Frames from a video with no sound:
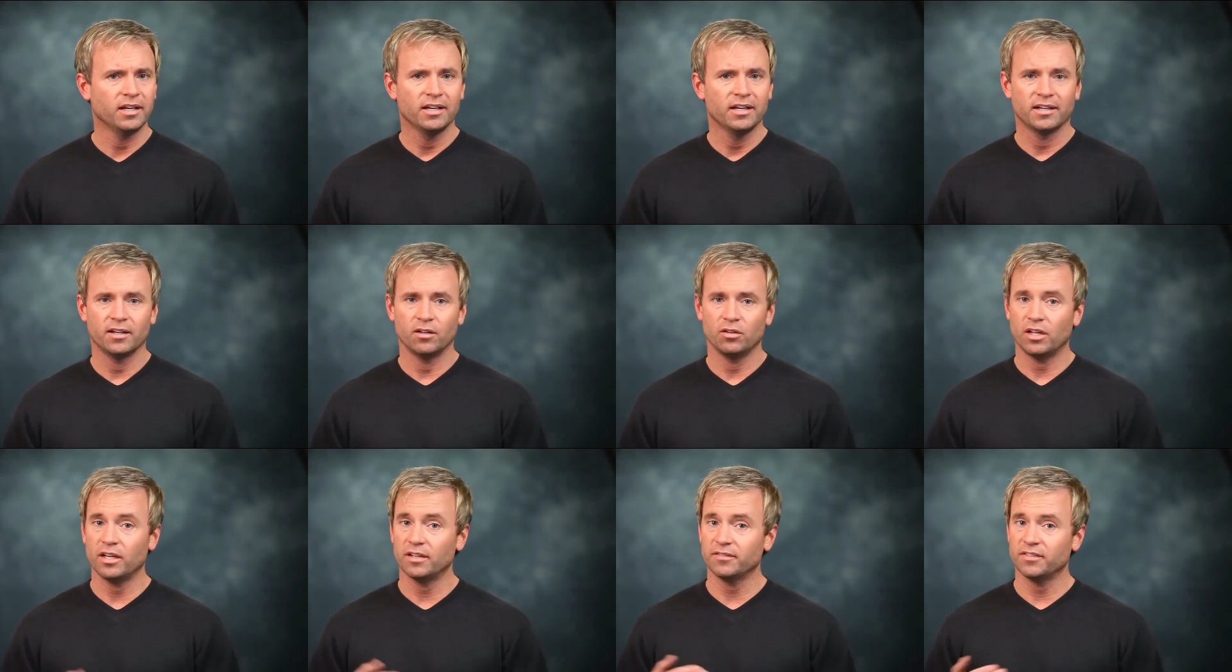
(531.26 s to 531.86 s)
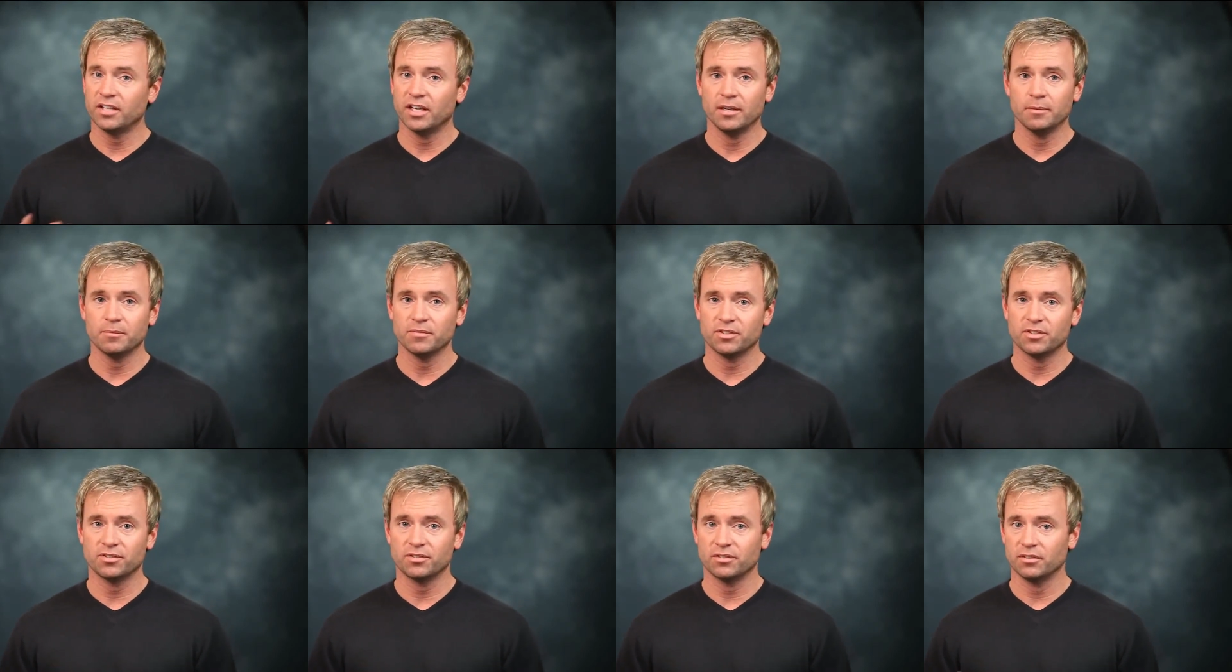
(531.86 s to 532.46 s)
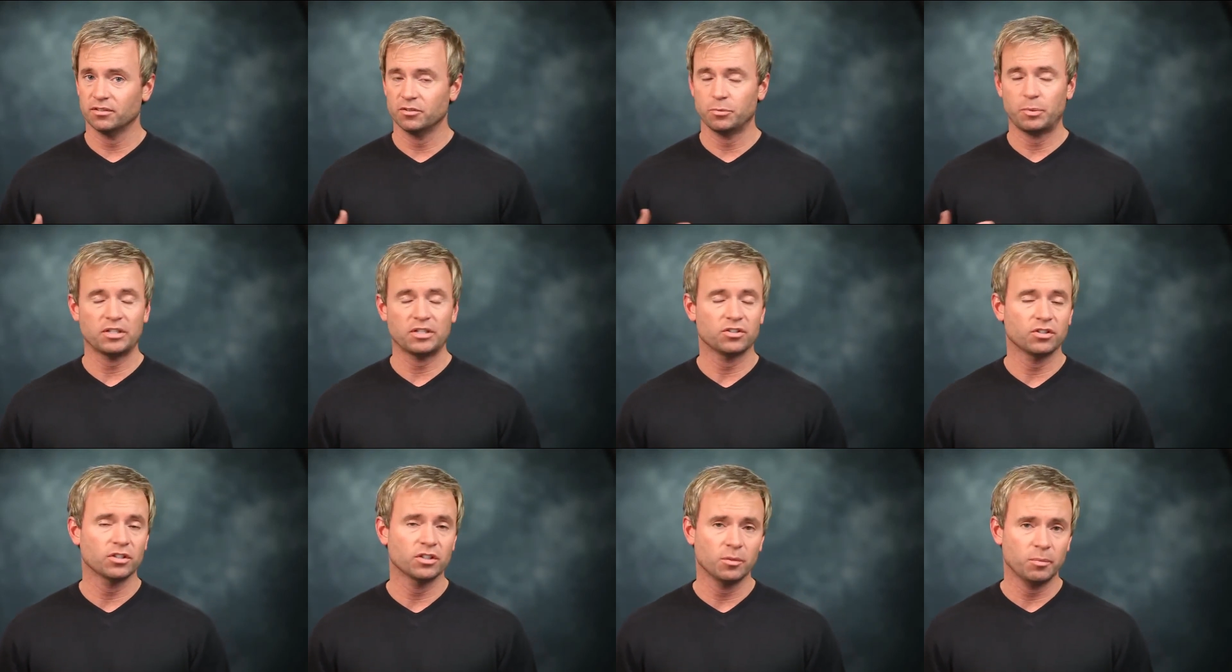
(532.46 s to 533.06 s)
Now, a lot of times,
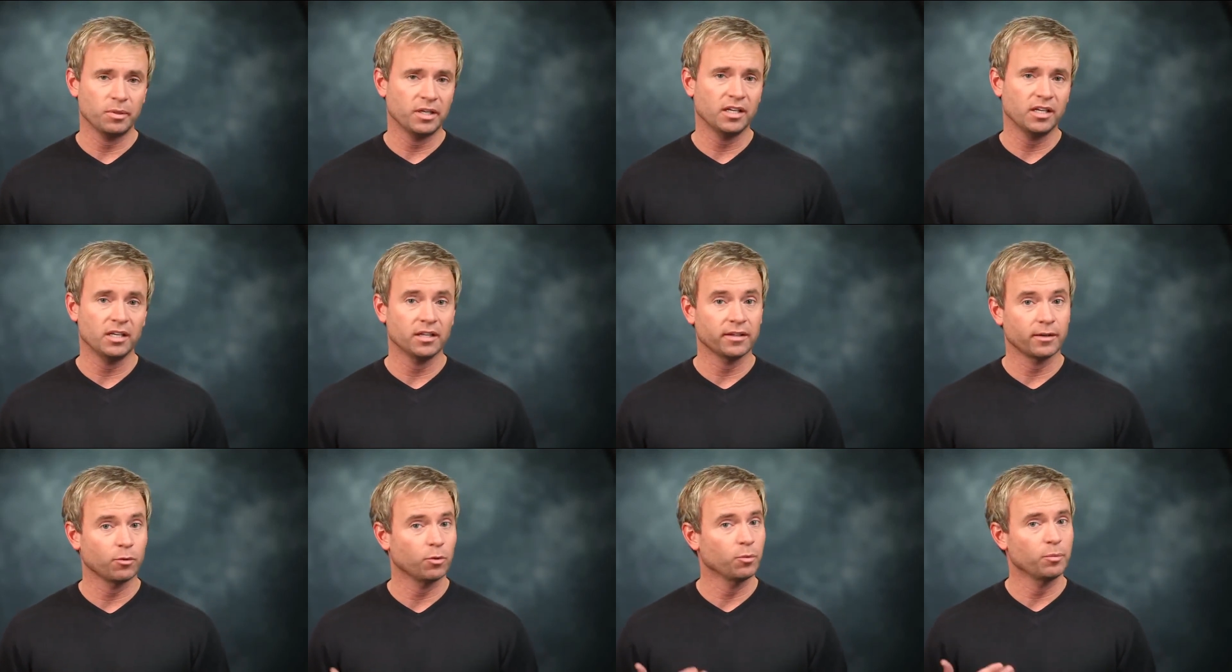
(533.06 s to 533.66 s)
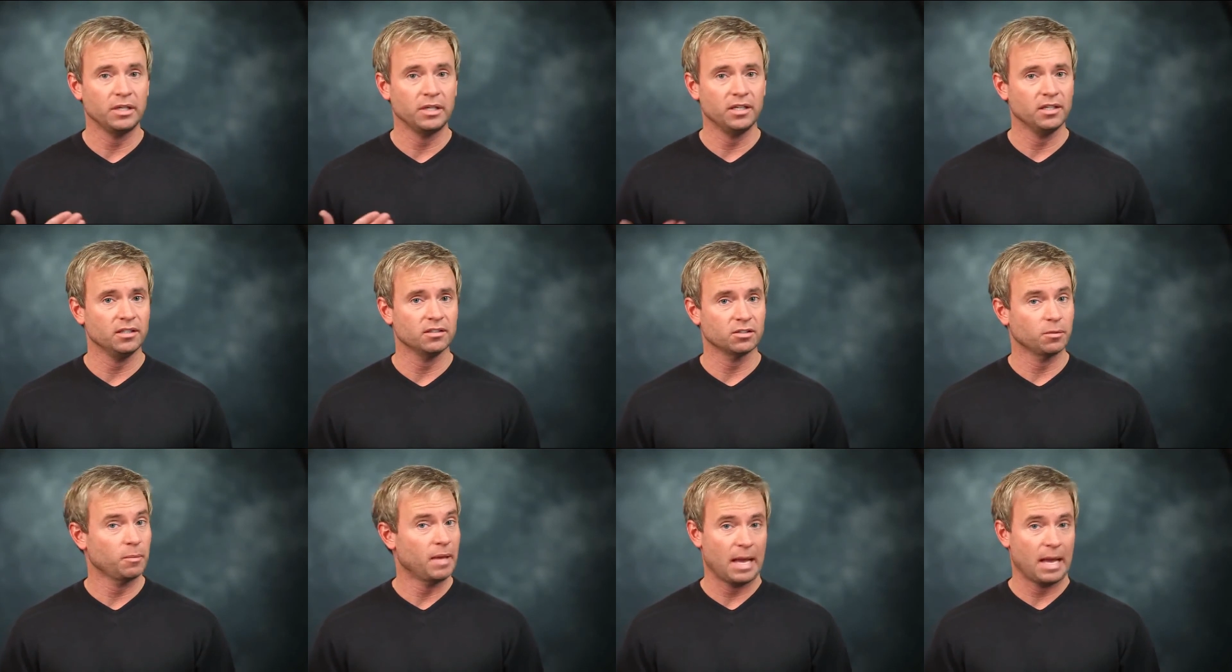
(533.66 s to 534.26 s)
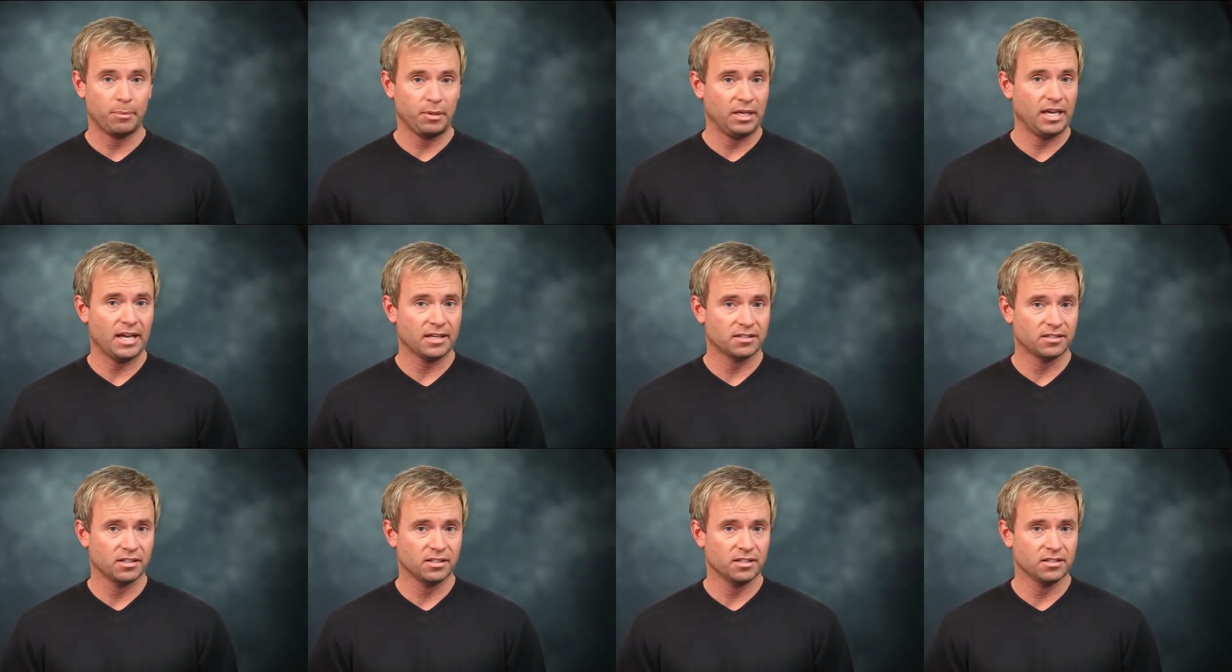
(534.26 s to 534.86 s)
especially in the beginning, there will be some happy
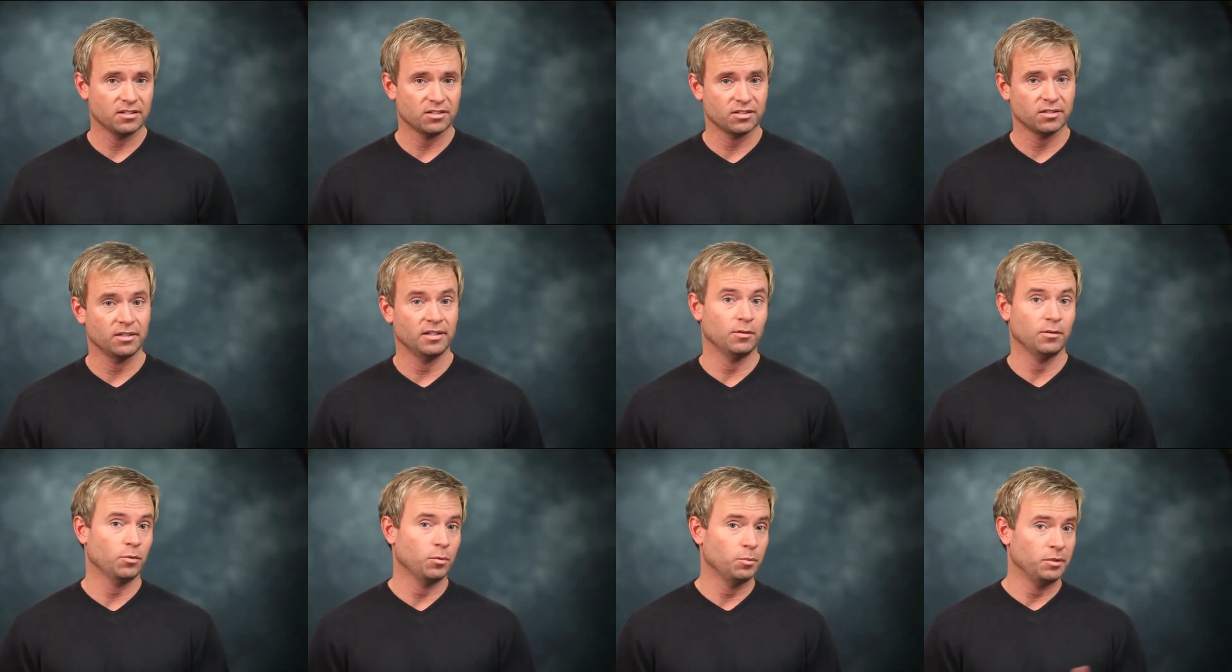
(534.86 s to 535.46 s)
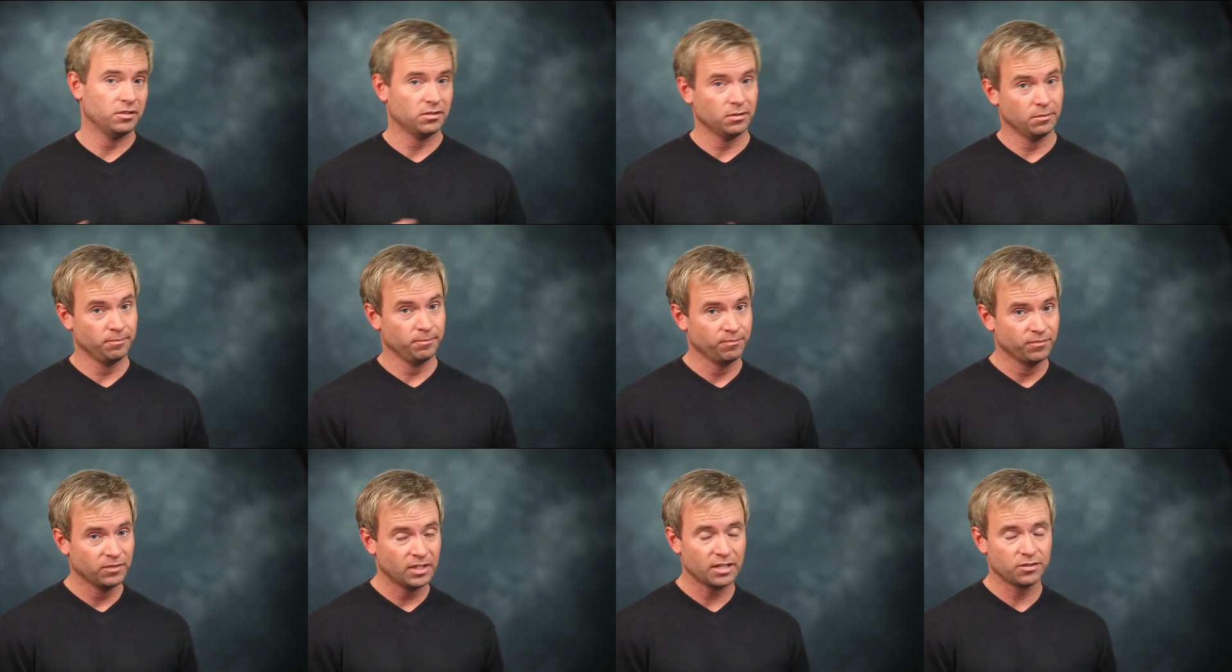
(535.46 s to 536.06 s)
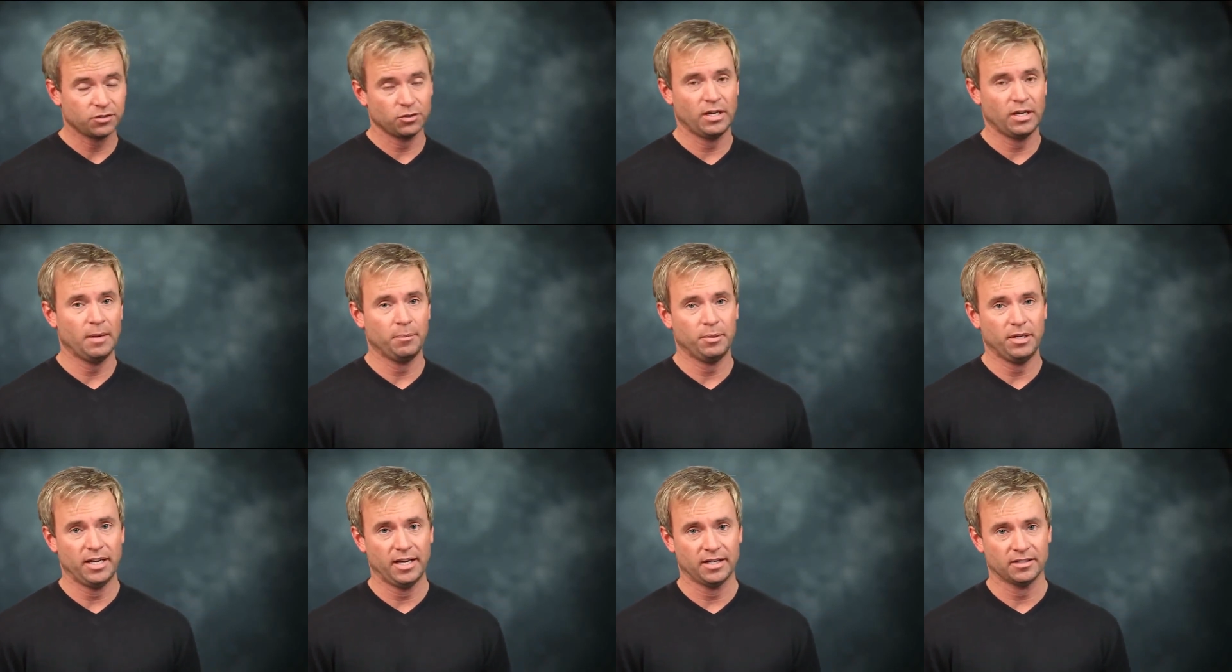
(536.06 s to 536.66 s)
accidents and there will be some not so
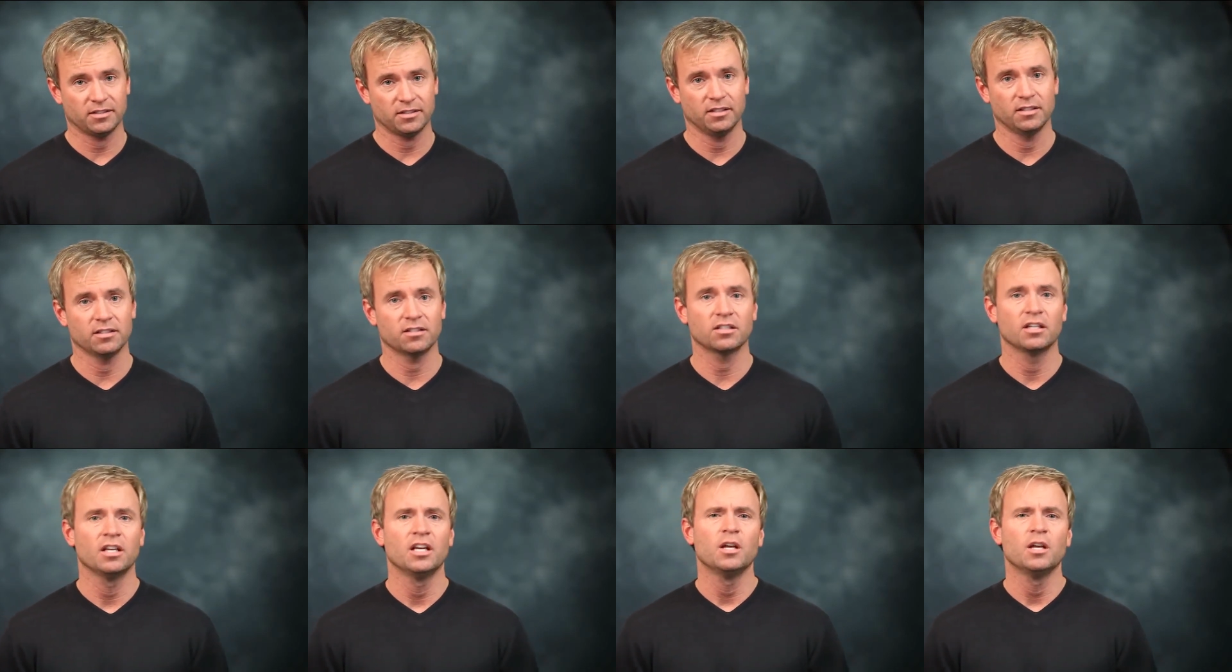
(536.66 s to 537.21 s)
happy accidents.